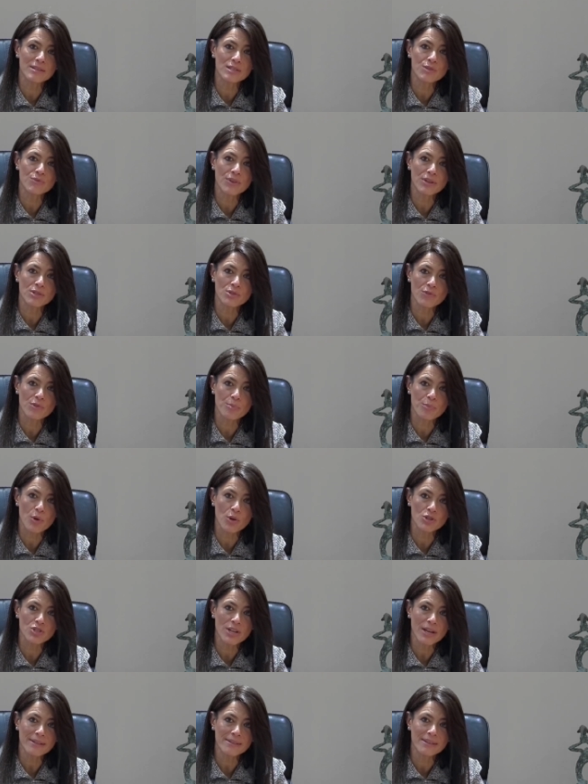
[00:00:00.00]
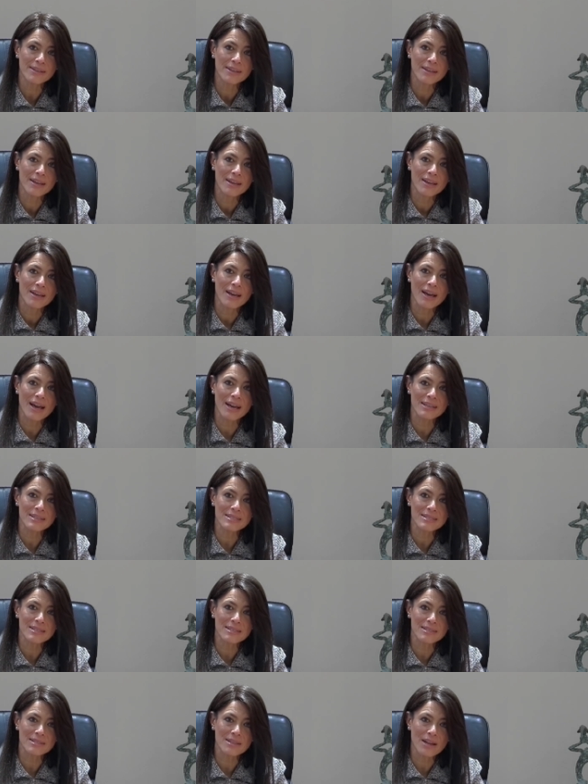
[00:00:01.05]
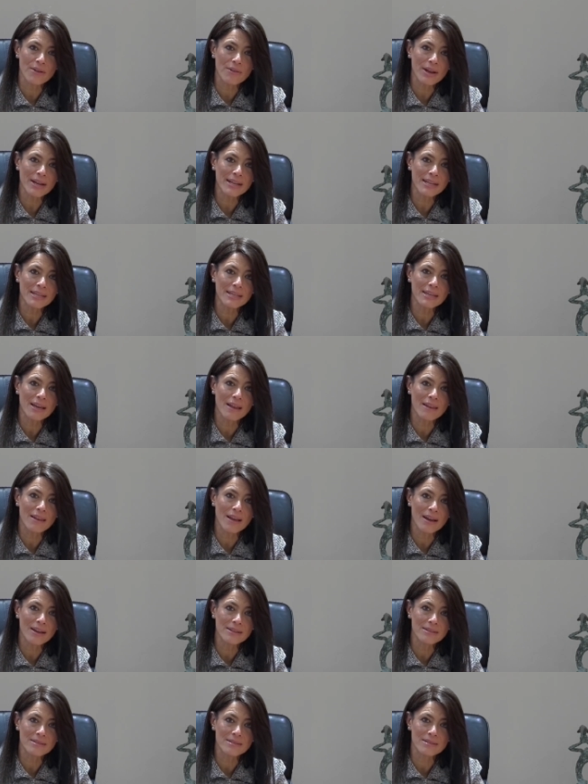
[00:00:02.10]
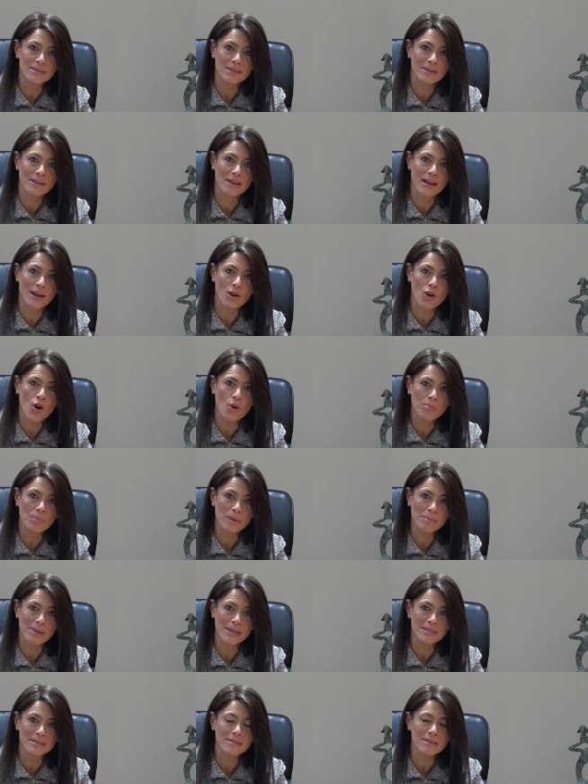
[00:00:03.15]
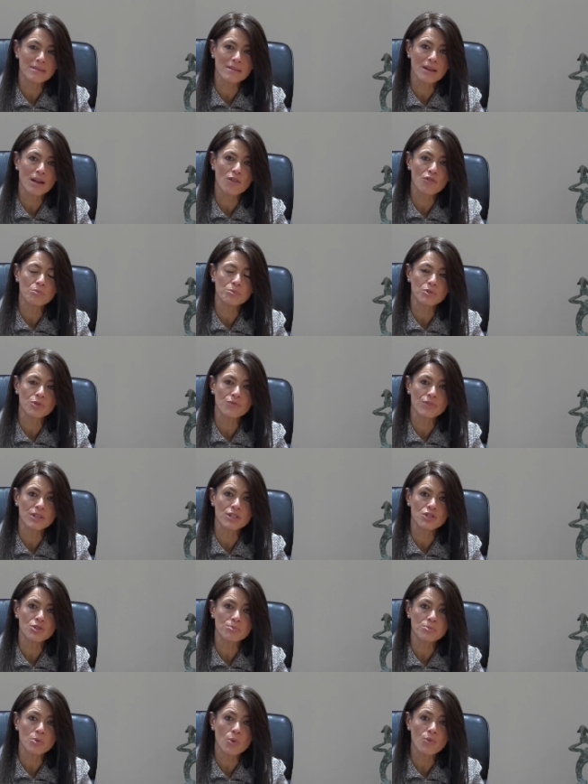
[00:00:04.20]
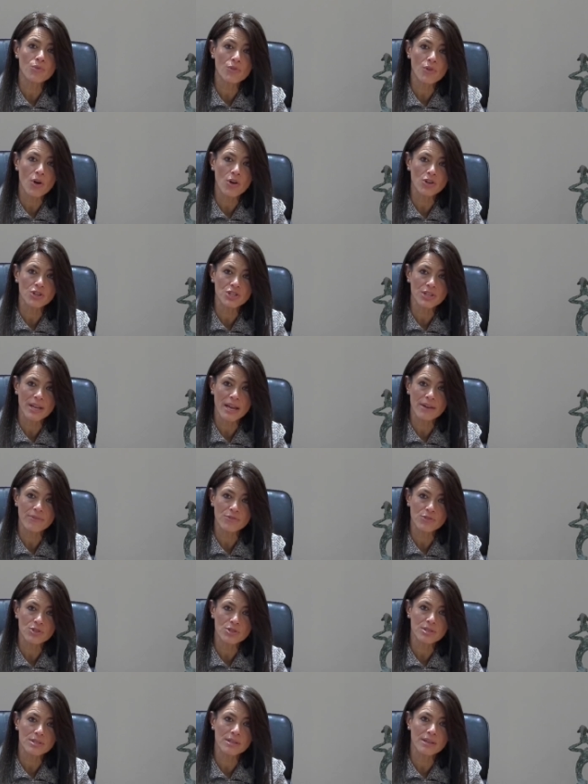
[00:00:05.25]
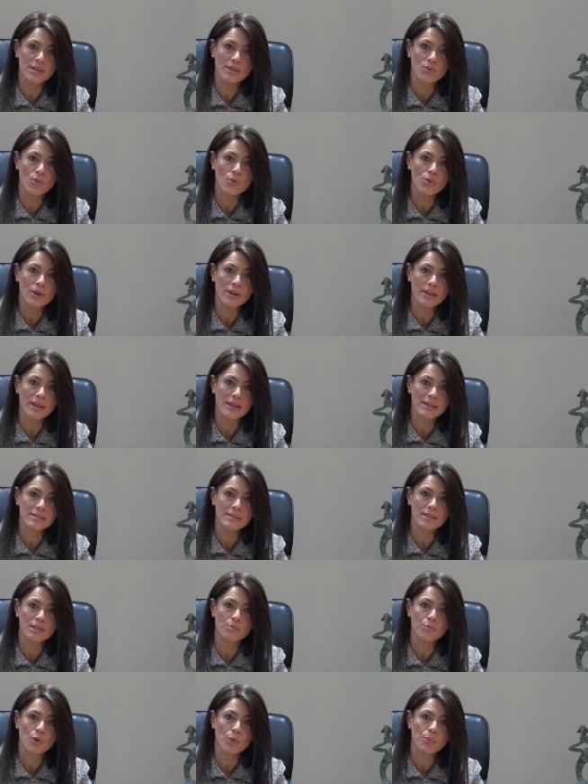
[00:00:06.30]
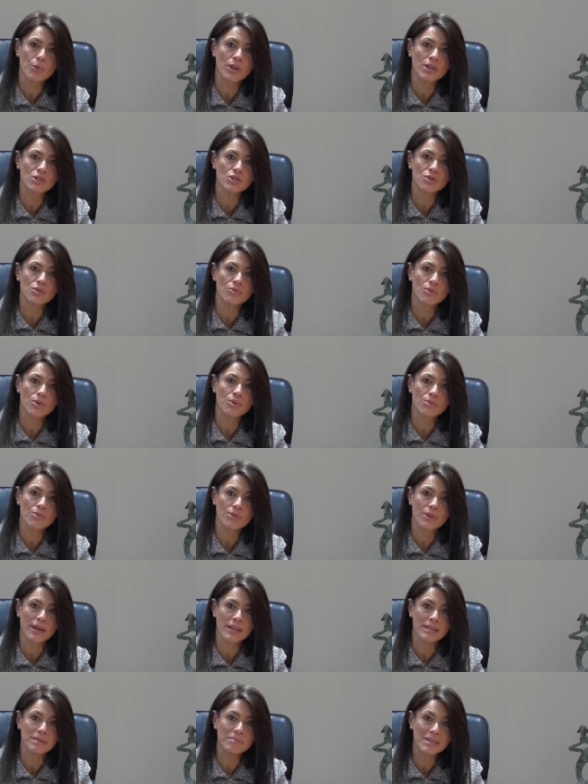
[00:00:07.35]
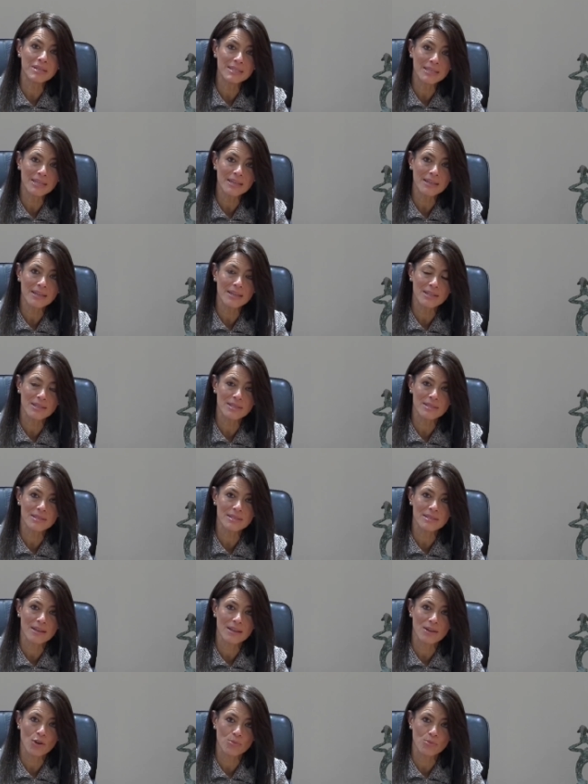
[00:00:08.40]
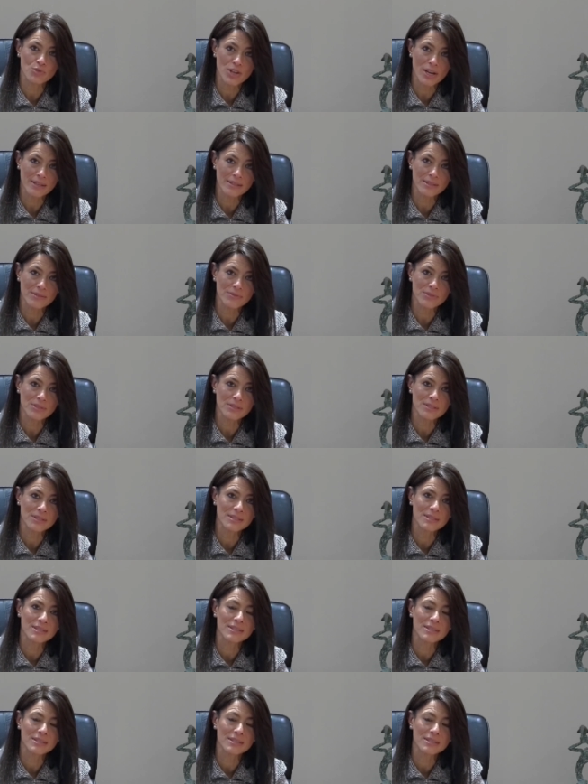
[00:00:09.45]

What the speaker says: this phase of the project, as it directly aligns and complements the government of Egypt's overarching efforts in organizing the population growth and in meeting its objectives.